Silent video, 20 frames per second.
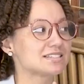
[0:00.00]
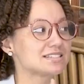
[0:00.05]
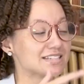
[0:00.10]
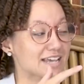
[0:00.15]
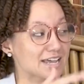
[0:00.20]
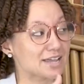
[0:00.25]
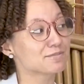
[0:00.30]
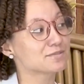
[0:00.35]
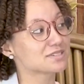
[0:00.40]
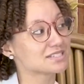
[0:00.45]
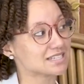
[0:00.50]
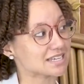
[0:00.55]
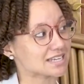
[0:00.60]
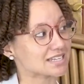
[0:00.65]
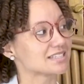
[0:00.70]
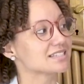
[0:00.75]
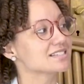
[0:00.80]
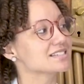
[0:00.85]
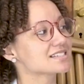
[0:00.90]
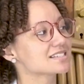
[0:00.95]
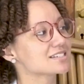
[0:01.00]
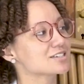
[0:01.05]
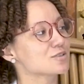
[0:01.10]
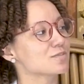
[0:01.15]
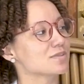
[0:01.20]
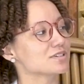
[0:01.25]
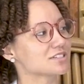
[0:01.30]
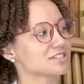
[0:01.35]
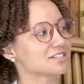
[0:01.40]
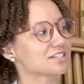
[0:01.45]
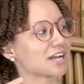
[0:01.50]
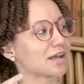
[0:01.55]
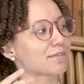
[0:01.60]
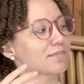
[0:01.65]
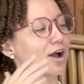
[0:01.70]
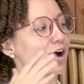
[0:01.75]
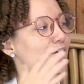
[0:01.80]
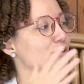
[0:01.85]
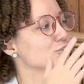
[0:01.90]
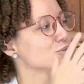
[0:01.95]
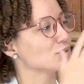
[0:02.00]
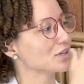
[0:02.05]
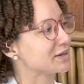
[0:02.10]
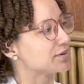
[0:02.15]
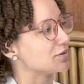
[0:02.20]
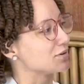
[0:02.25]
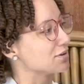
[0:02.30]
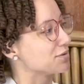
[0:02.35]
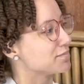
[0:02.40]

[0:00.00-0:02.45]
same sense, you must describe how you